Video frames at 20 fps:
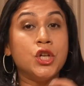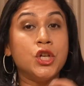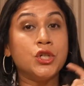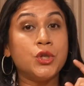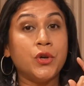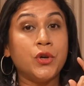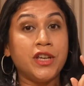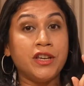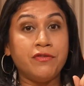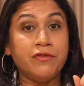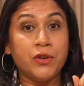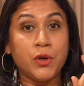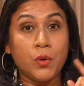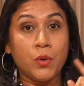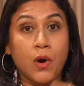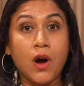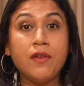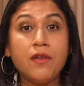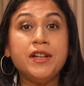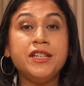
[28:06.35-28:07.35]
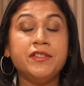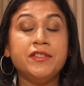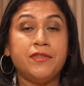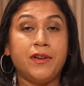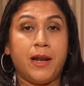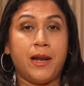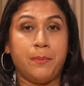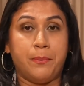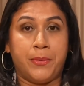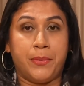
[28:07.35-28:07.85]
So if you are a
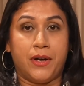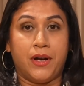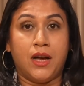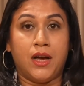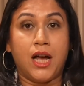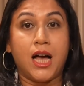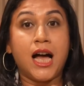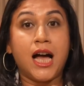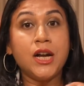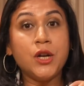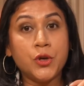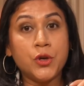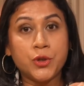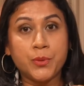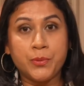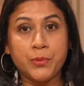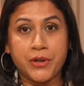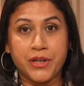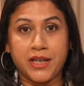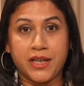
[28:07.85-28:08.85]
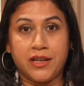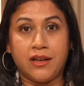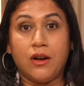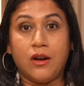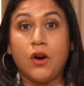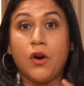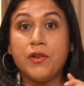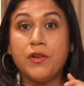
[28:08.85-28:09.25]
developer, an entrepreneur,